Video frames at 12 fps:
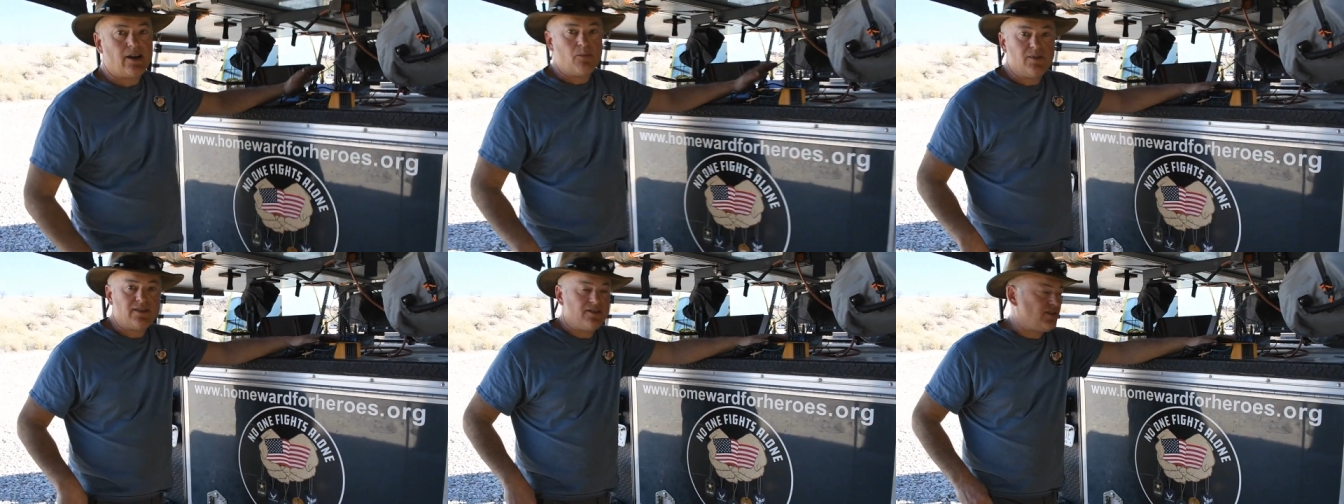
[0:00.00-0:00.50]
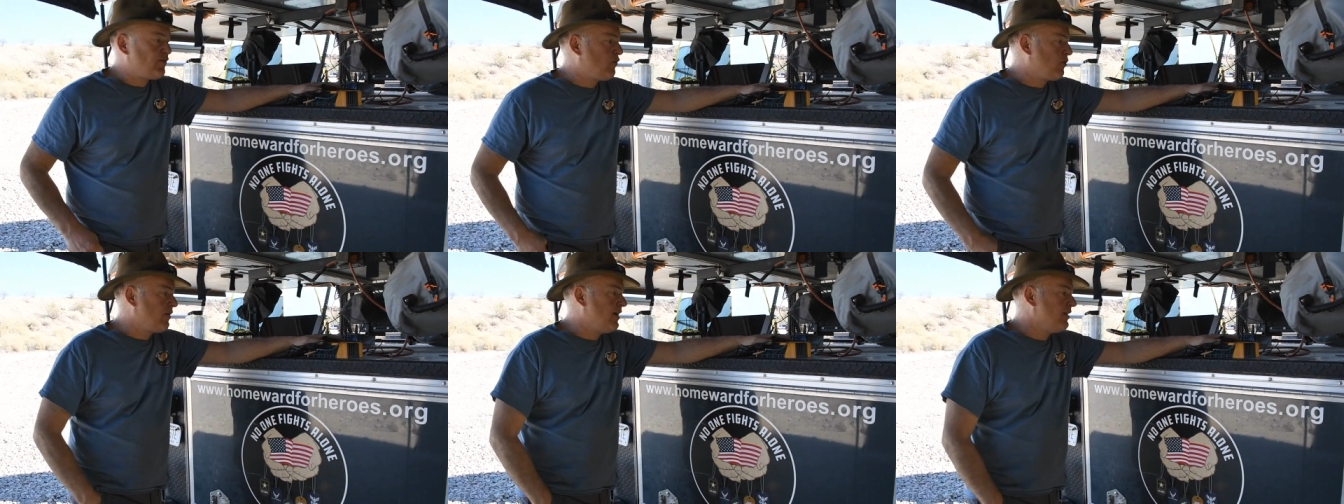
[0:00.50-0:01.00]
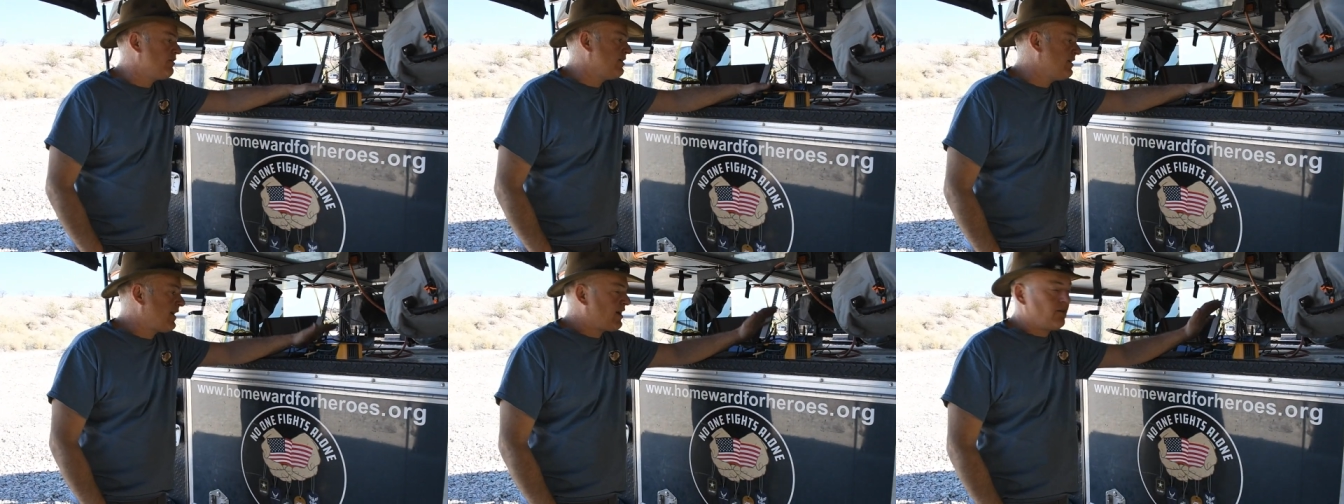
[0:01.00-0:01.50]
I went to this 400
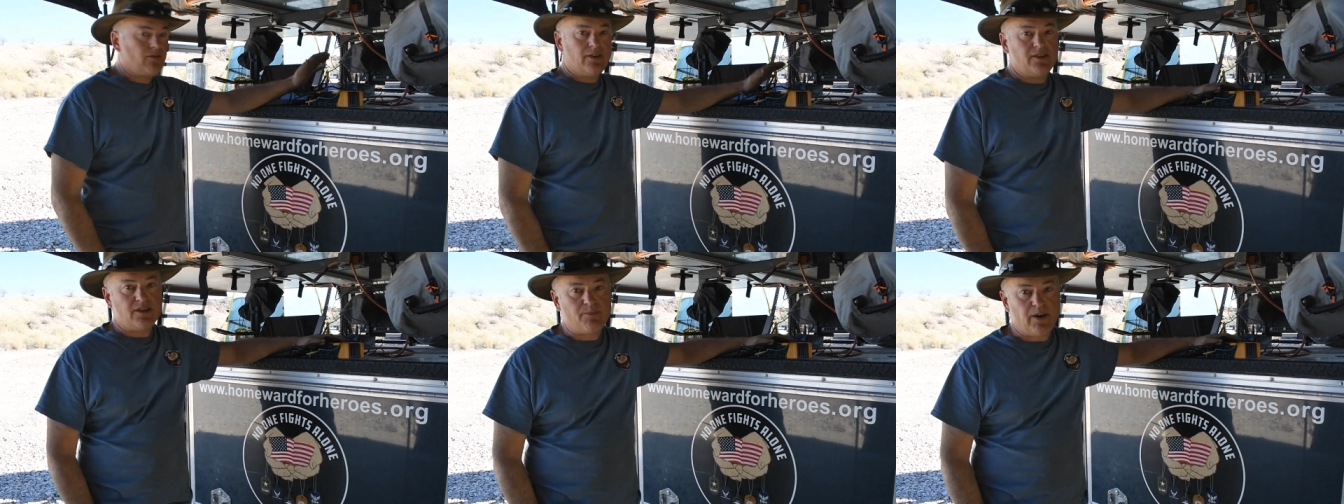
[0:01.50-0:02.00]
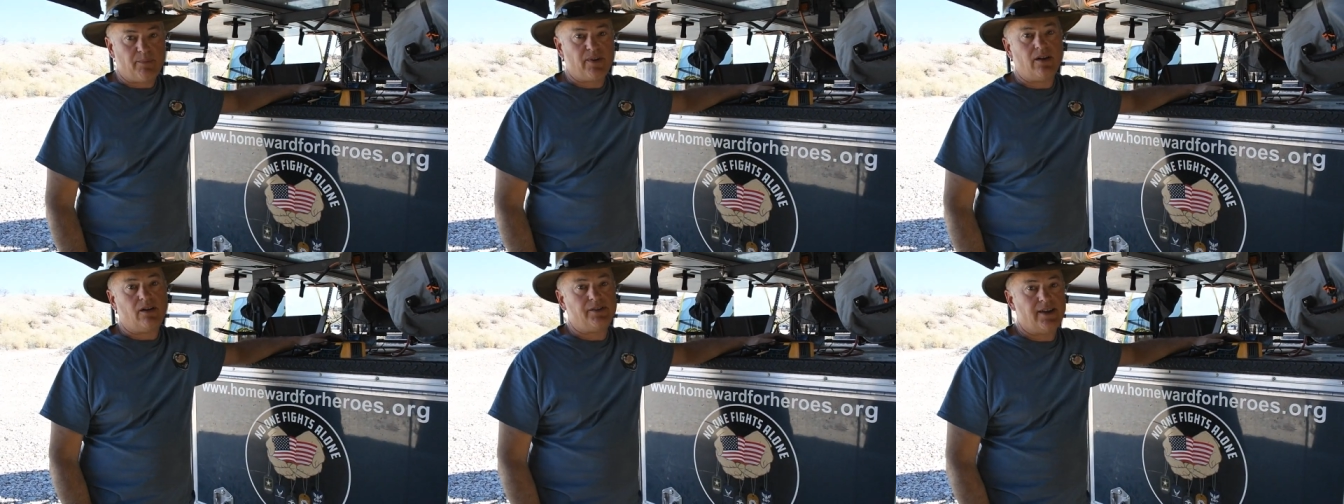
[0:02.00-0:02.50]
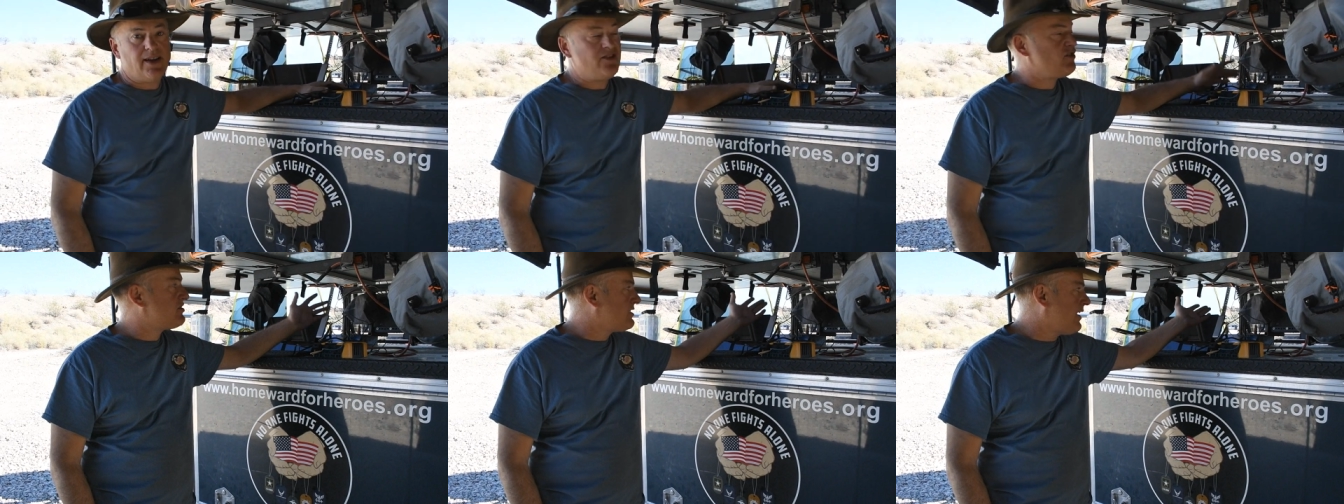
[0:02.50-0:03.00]
and I can run this puppy all day
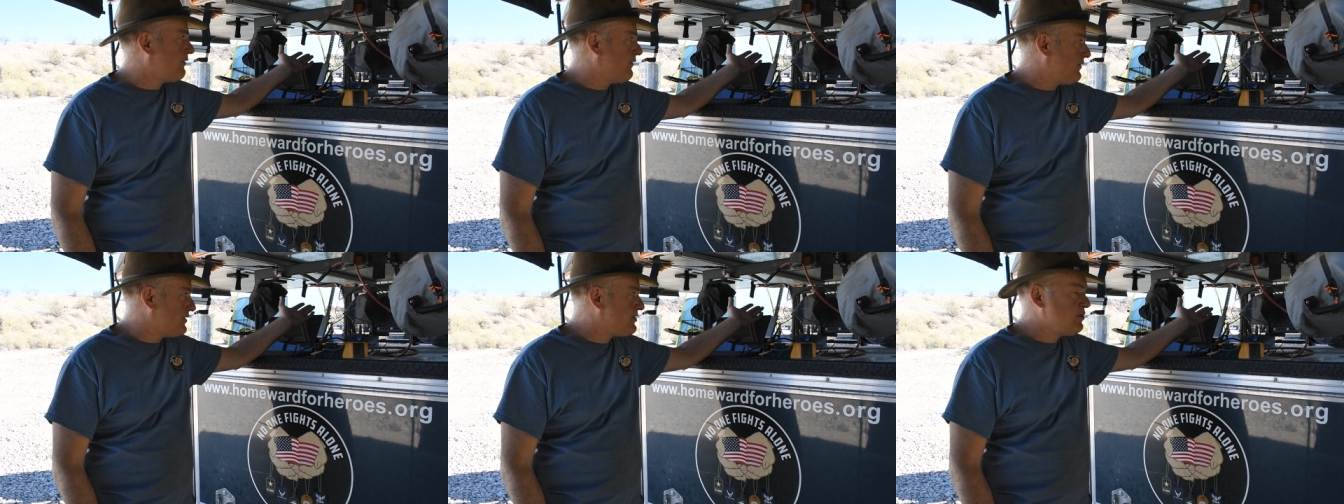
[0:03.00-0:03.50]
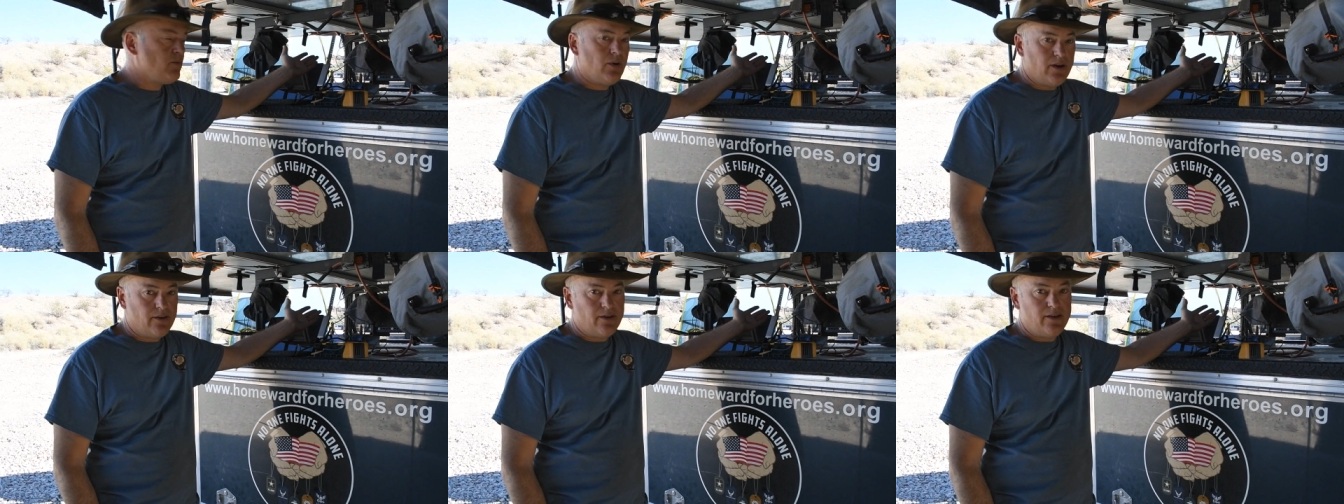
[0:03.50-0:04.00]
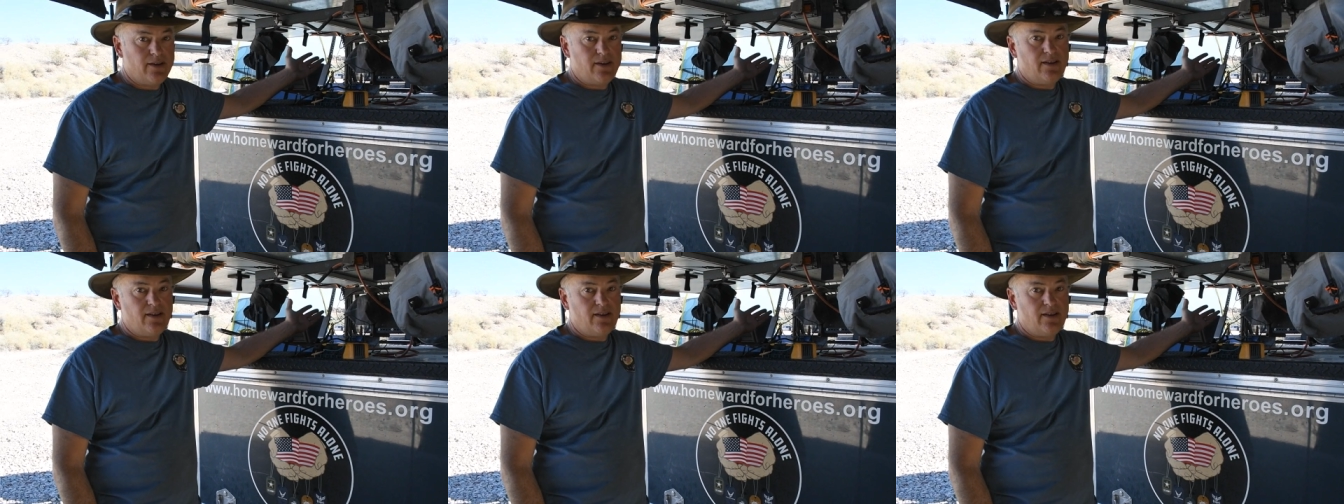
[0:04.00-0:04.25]
just off of the 200